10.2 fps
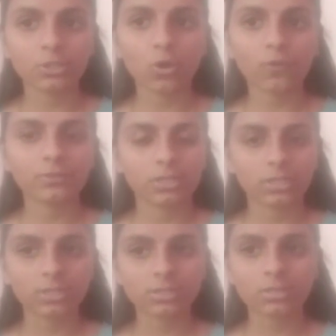of the
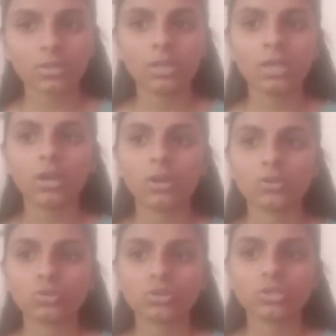risks
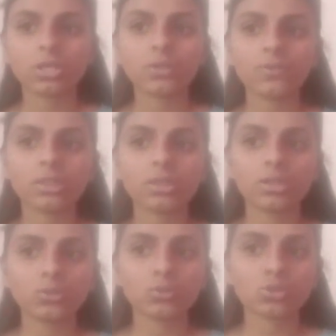associated with
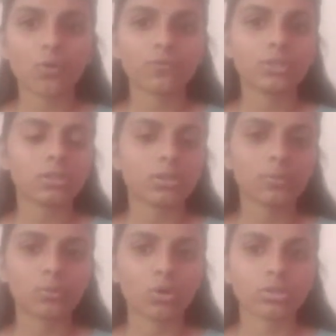the use of the
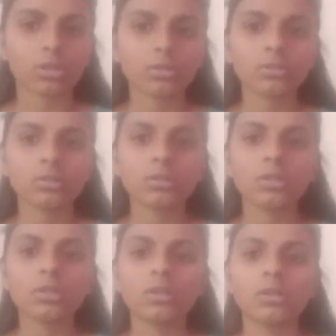drug product.
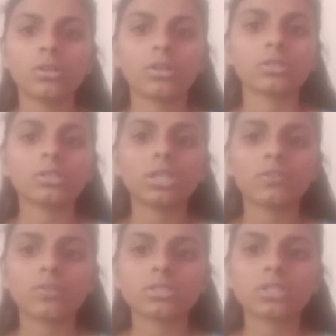The
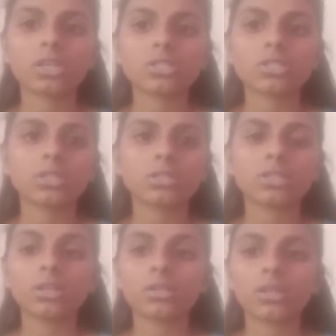investigation is
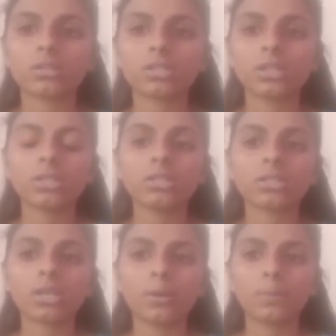conducted
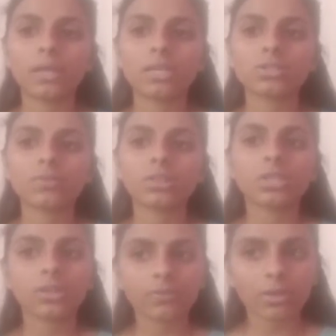in compliance with
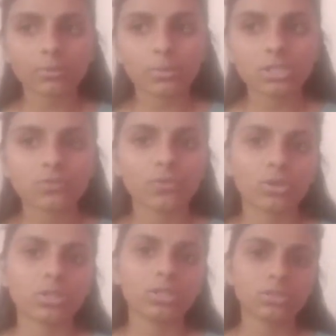requirements
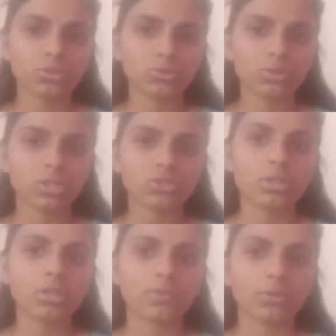for
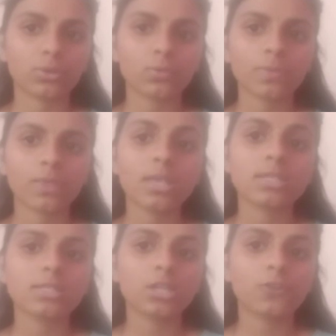institutional review
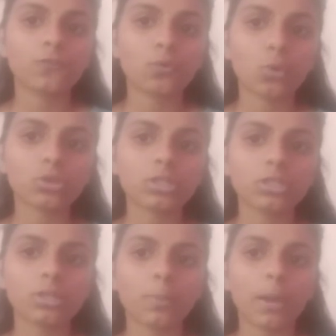set forth
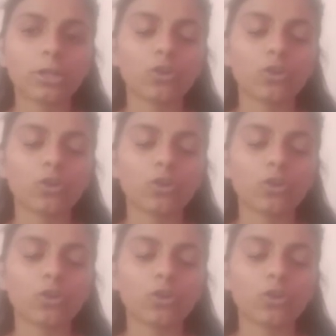in a part